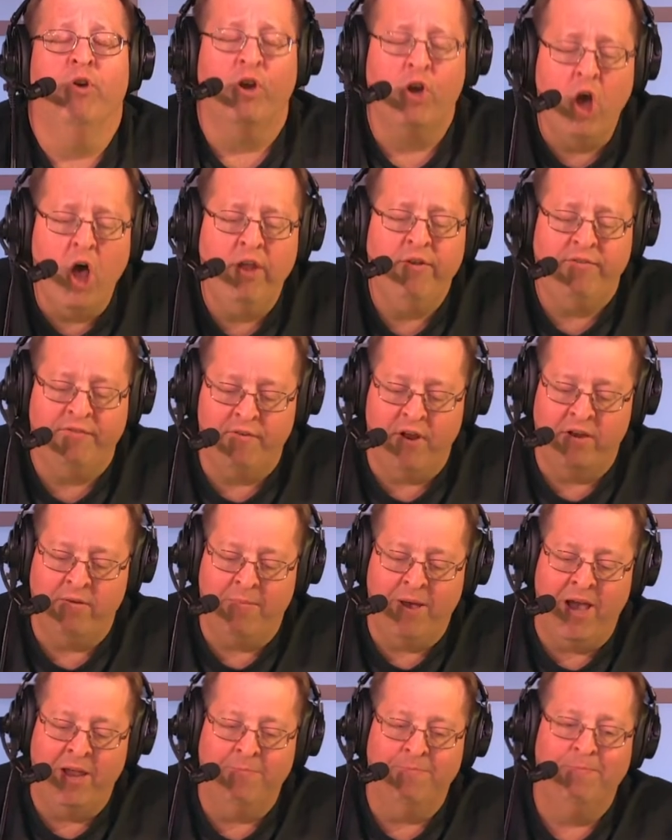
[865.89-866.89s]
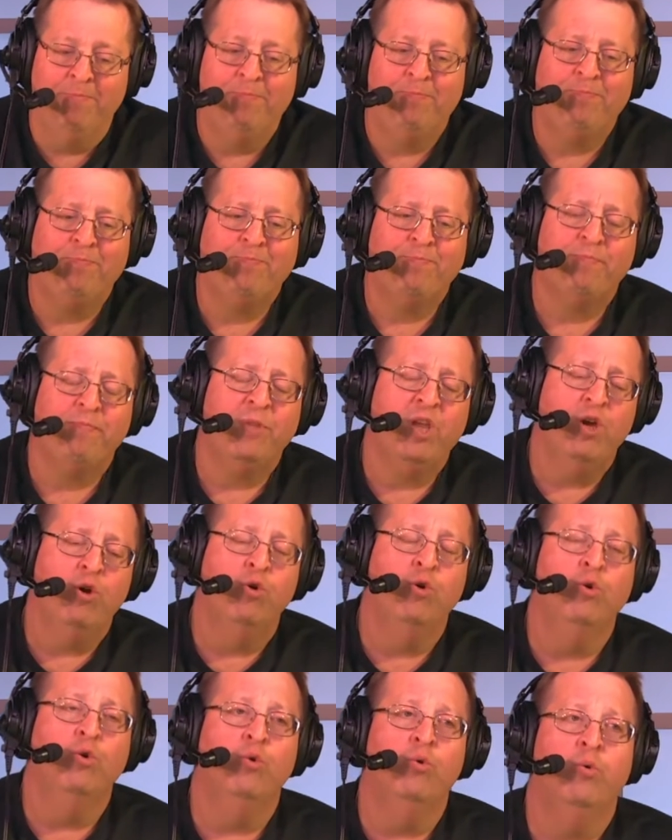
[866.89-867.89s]
So I called a friend of mine
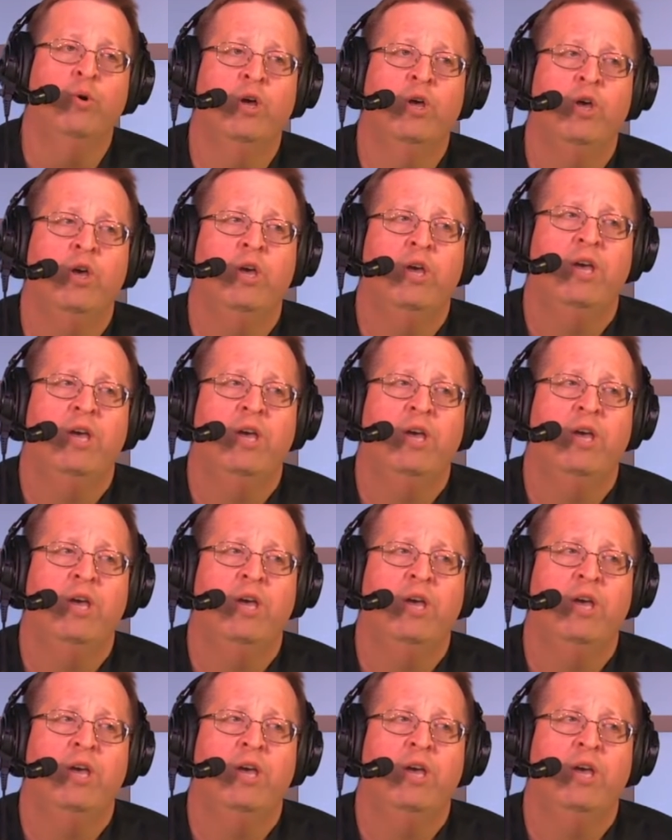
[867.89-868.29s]
he